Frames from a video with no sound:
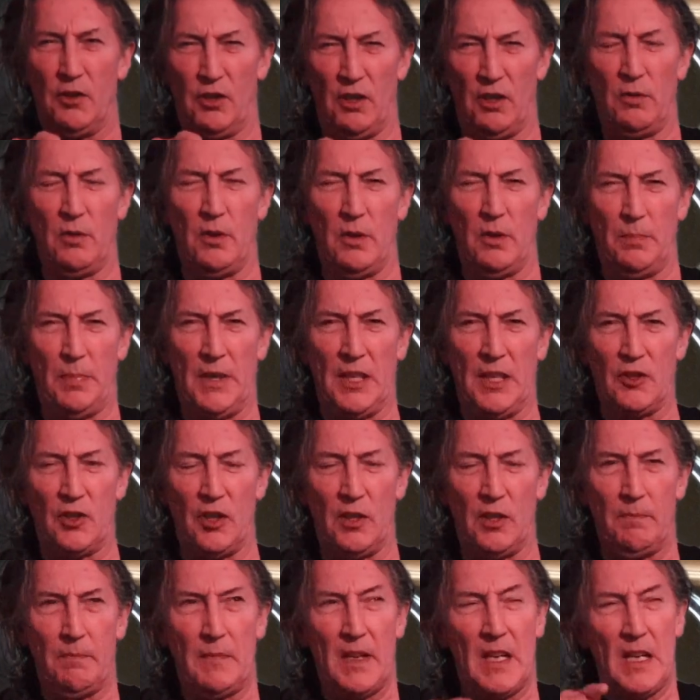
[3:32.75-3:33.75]
show you a
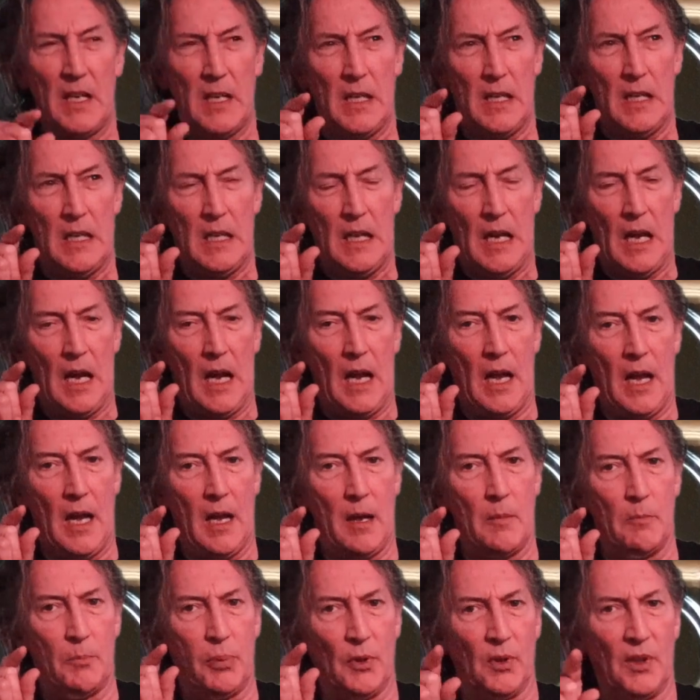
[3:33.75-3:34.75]
picture,
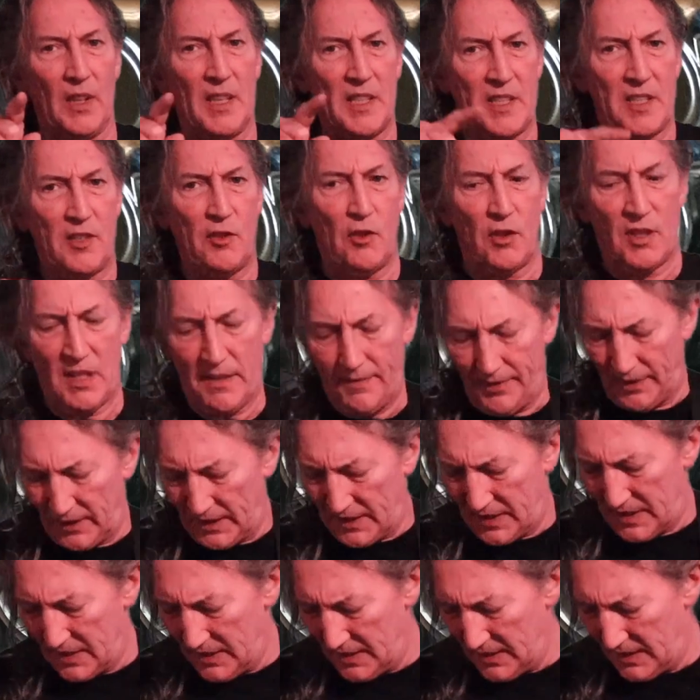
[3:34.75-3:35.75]
but let's just have a
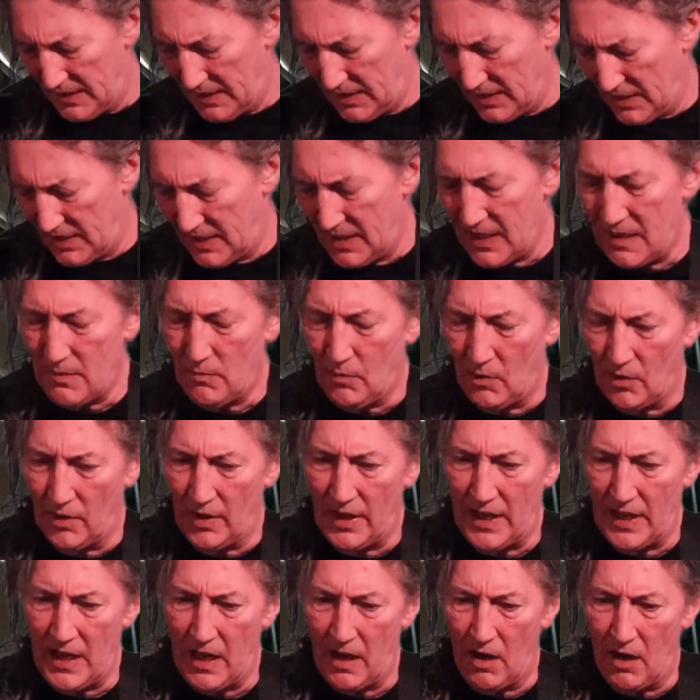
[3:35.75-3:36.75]
listen to see what
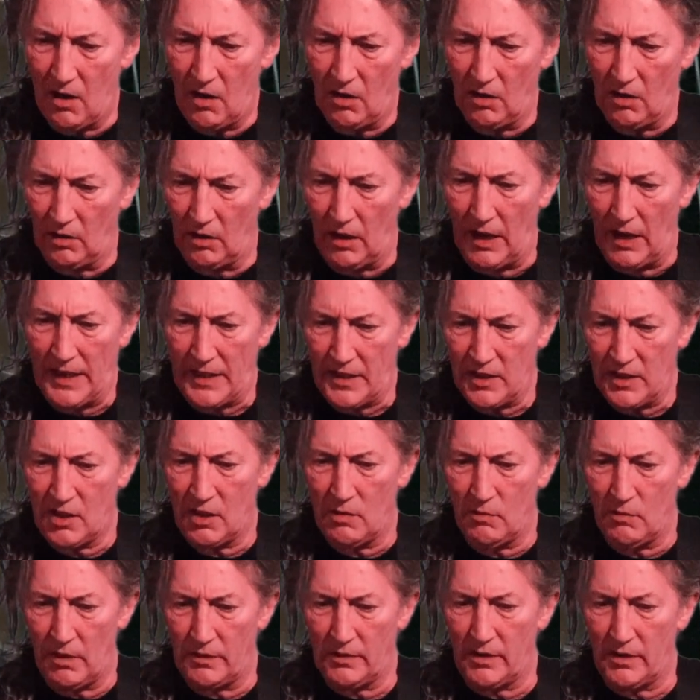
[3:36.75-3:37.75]
they are like.
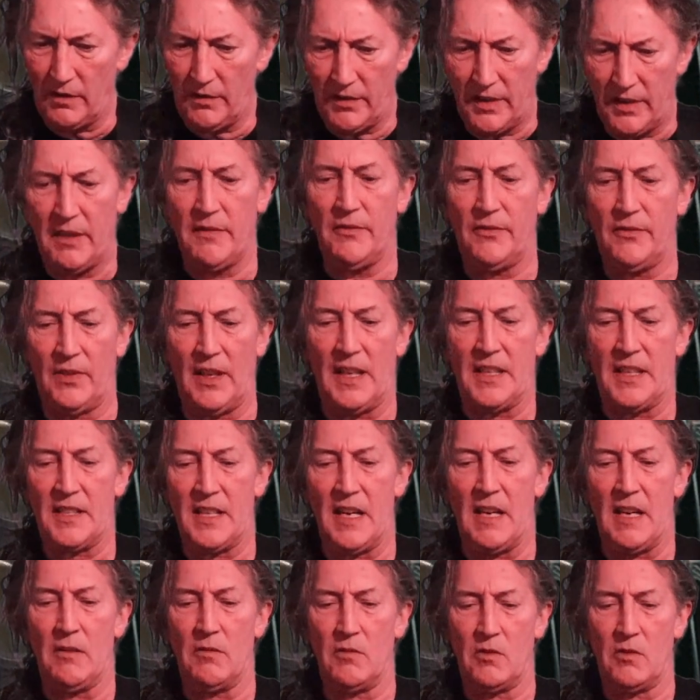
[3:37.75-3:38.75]
So I've got everything flat
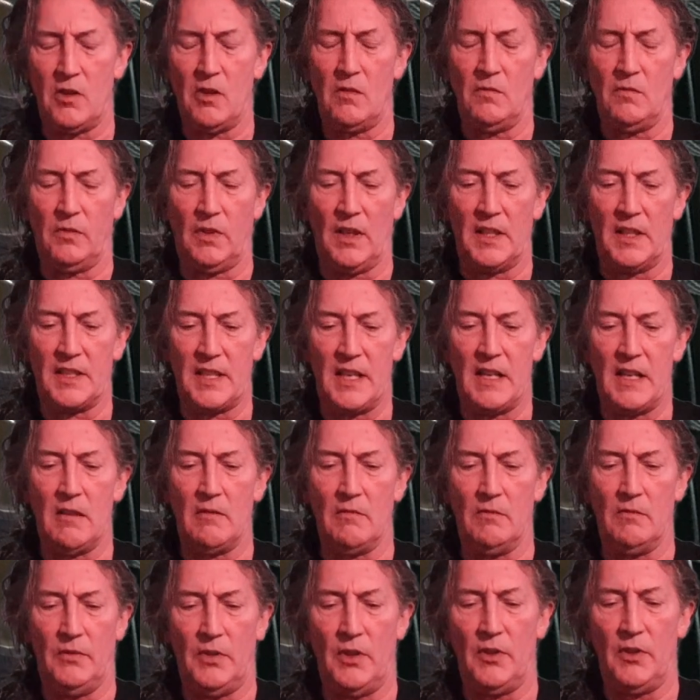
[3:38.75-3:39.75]
out, tone flat
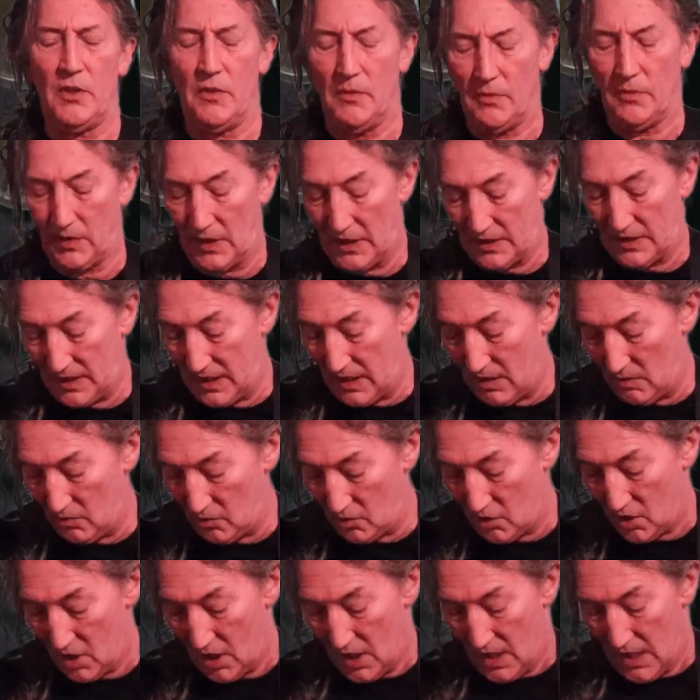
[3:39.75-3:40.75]
out, volume flat
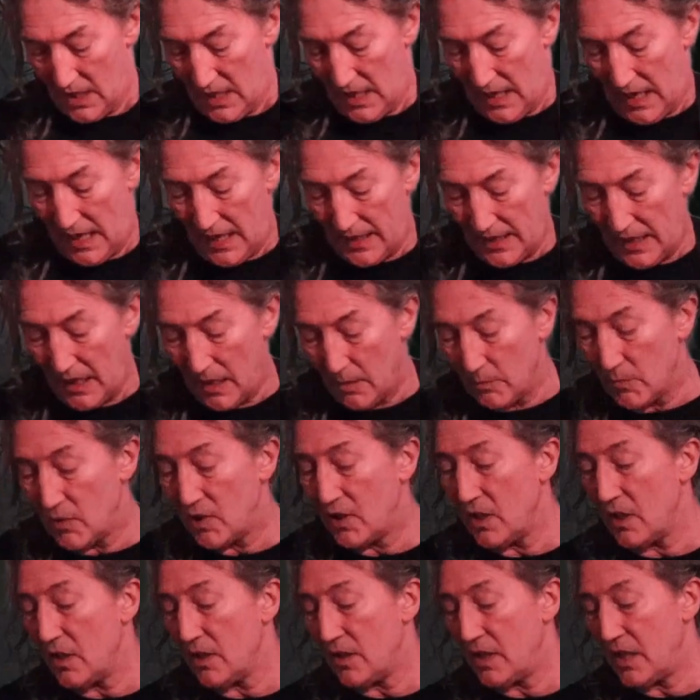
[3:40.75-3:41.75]
out, and I'm
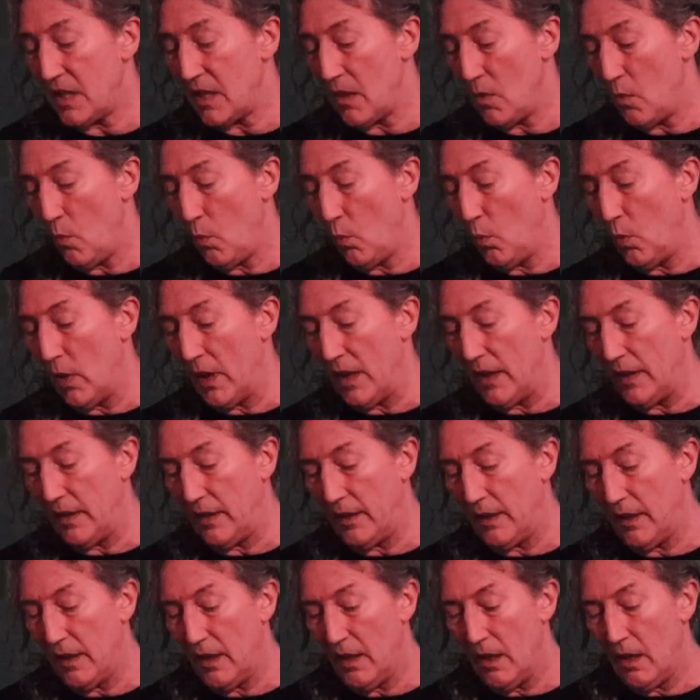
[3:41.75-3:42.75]
starting with